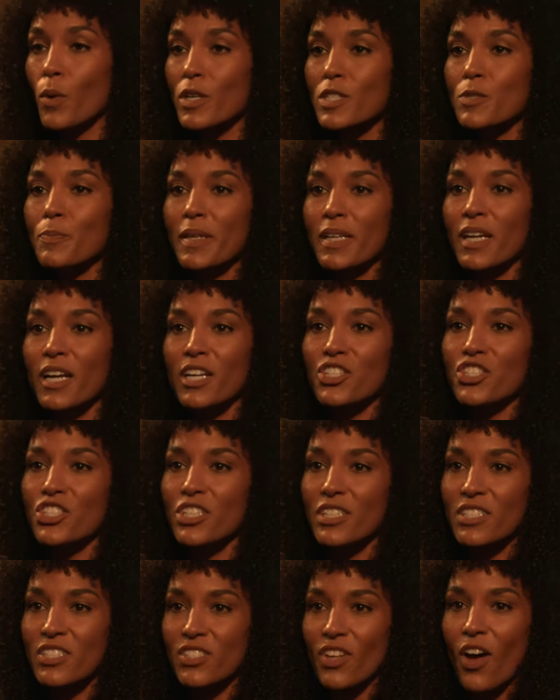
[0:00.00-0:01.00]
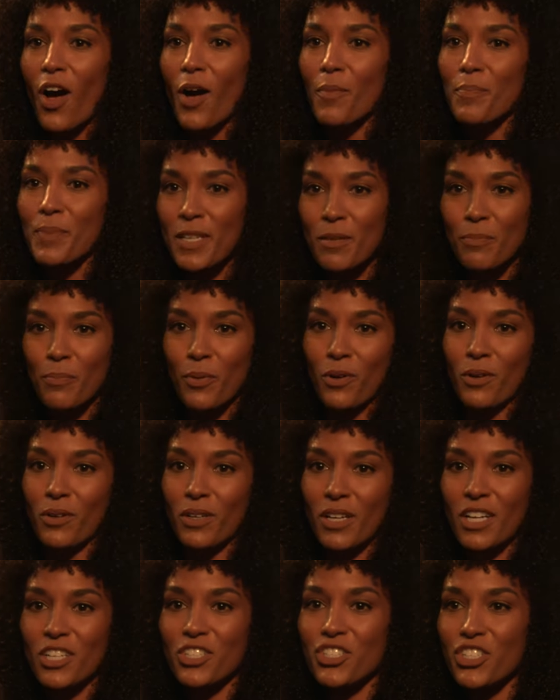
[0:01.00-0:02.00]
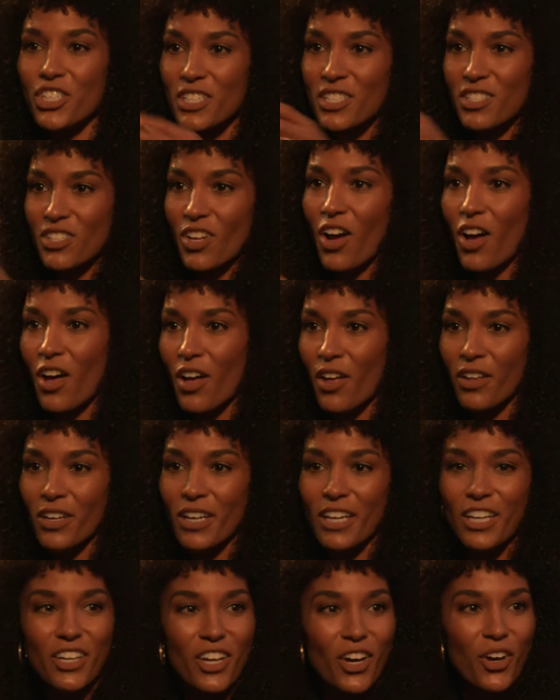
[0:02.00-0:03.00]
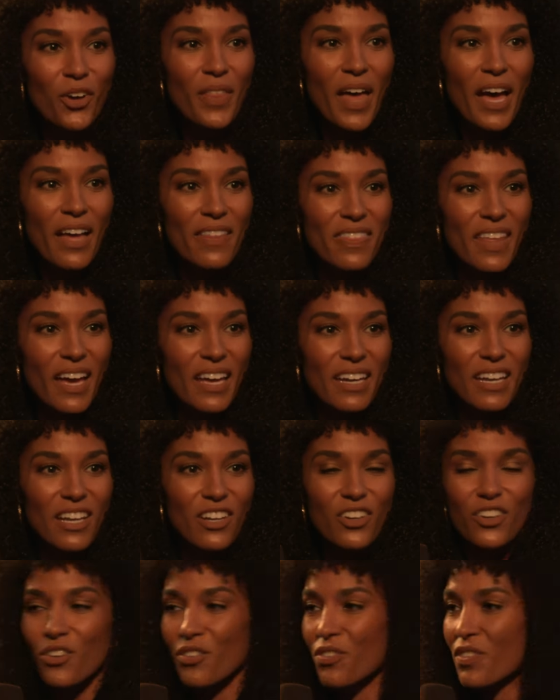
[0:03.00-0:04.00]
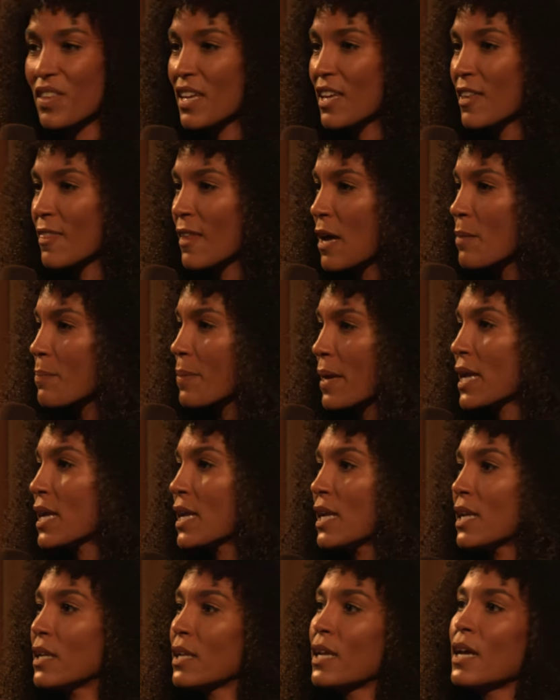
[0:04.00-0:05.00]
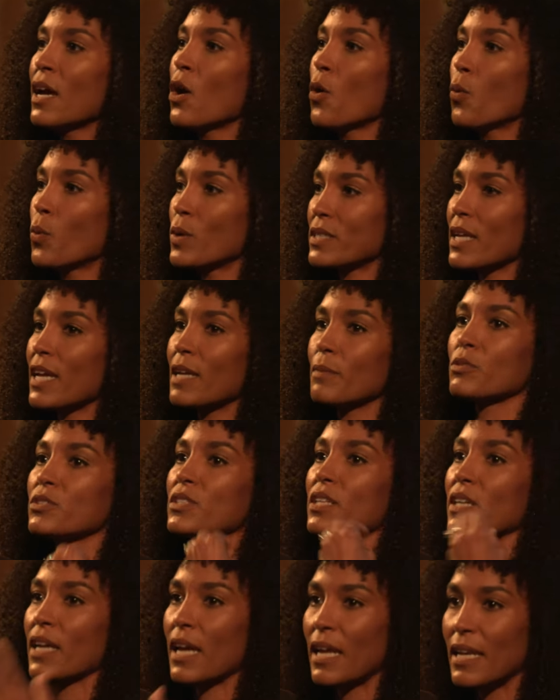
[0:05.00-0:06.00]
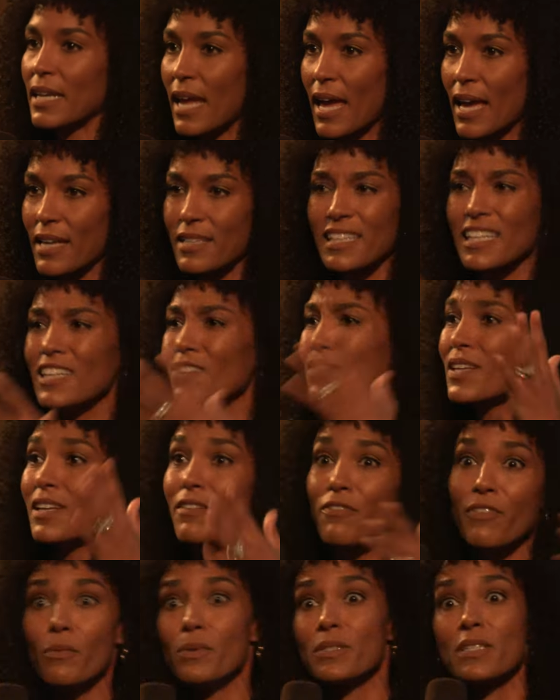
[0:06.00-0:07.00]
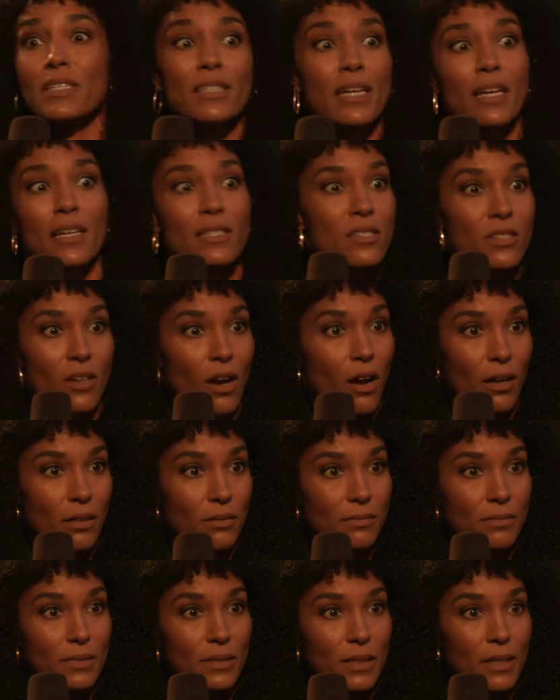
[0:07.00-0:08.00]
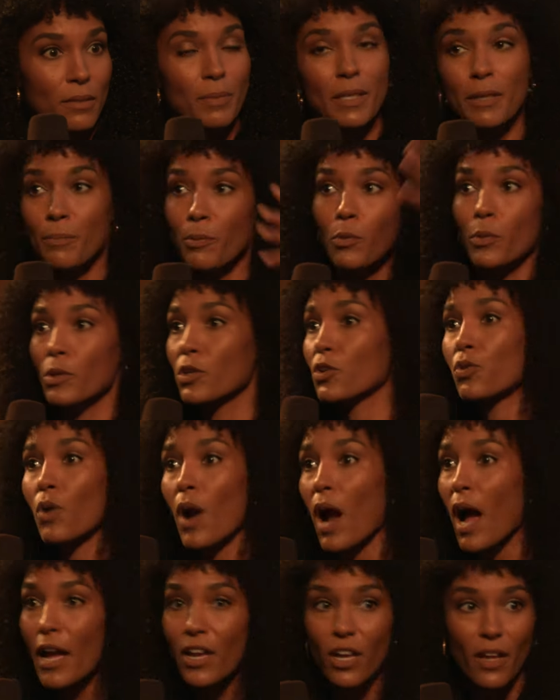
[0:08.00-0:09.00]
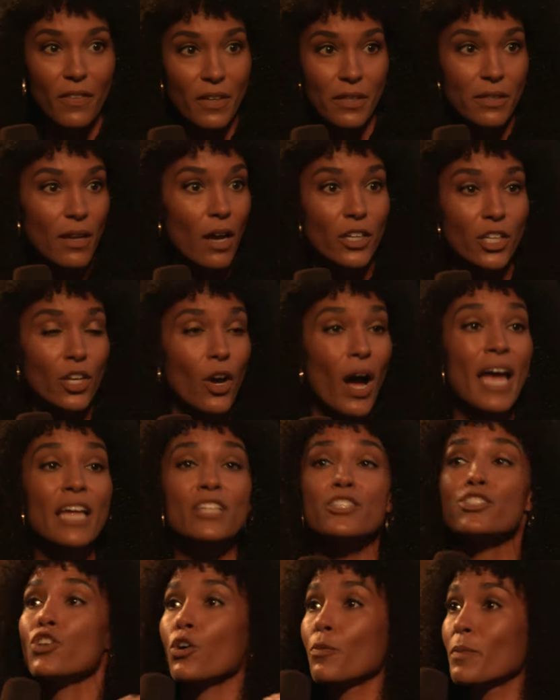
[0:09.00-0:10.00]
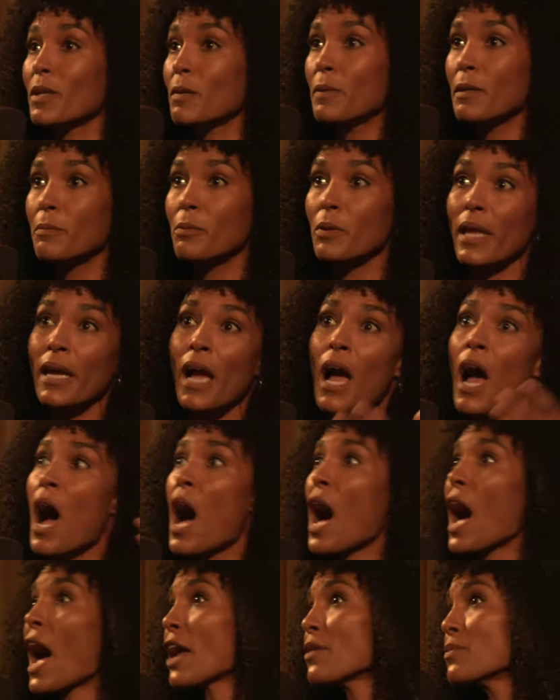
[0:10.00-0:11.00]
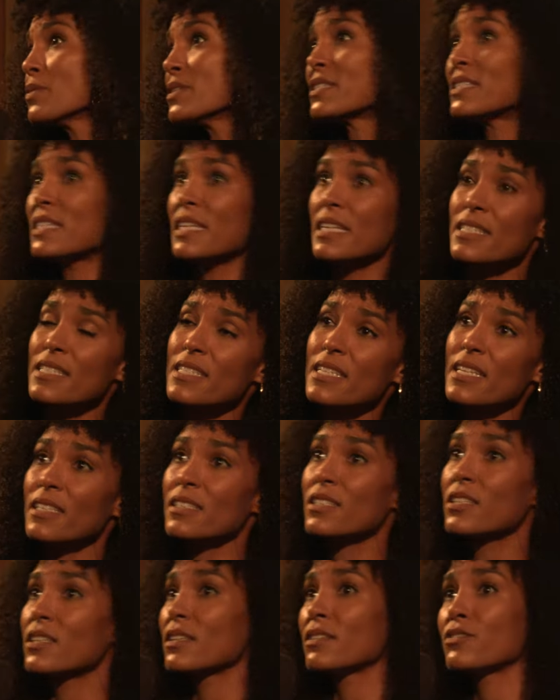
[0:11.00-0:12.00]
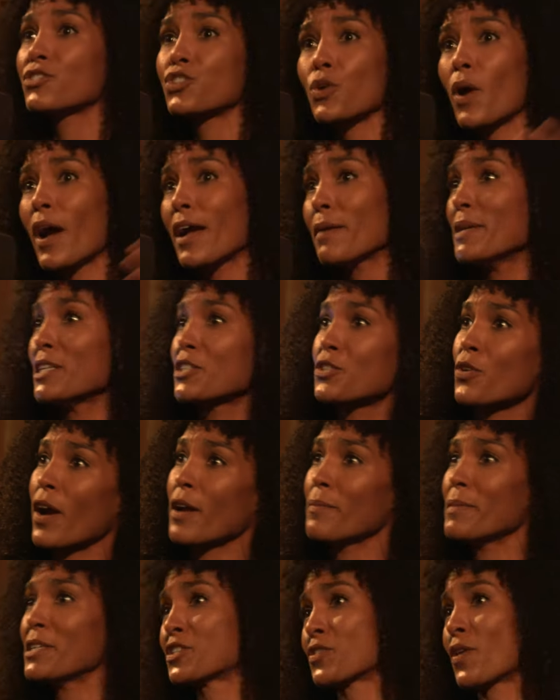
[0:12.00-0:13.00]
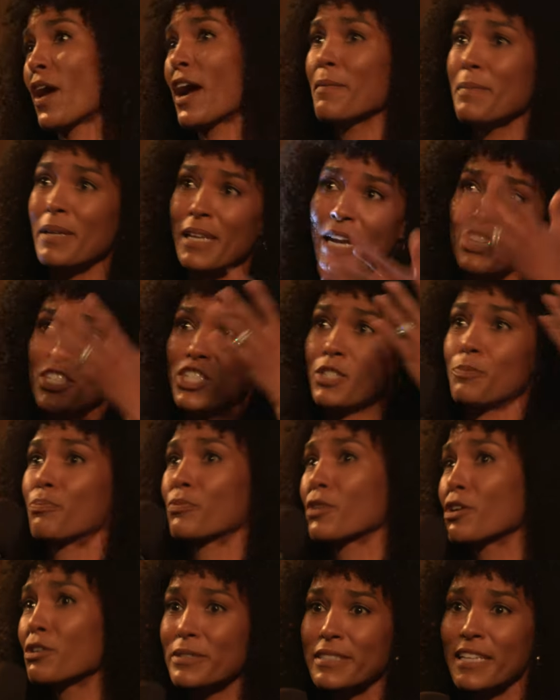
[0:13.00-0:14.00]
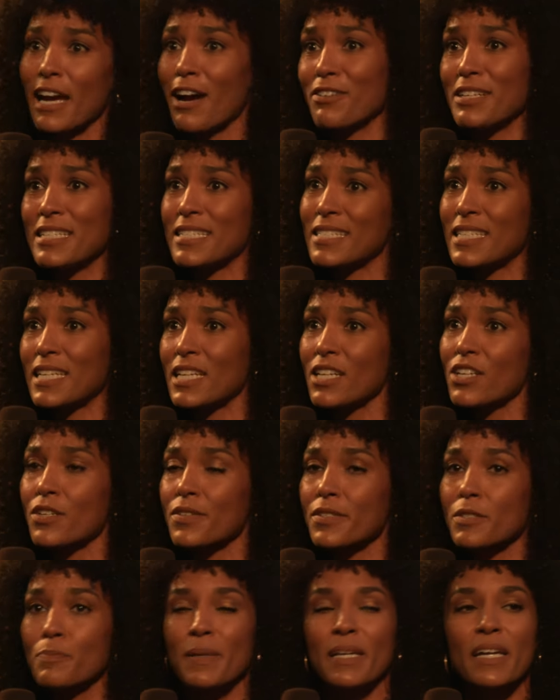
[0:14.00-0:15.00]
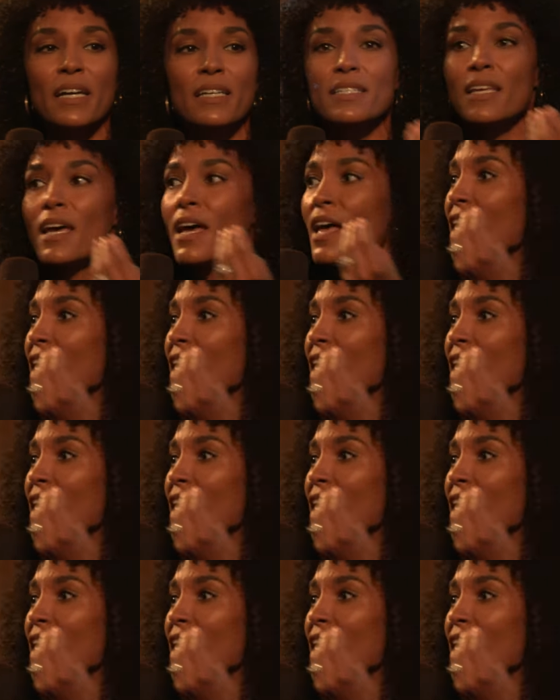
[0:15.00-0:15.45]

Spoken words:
was because she saw people. She saw, you know, that inner thing, that pain, was able to connect. Even if it was a dance song, people would cry on the, you know, I had so many people like, I was dancing to Try Me, Try Me, Try Me, and I just broke down in tears because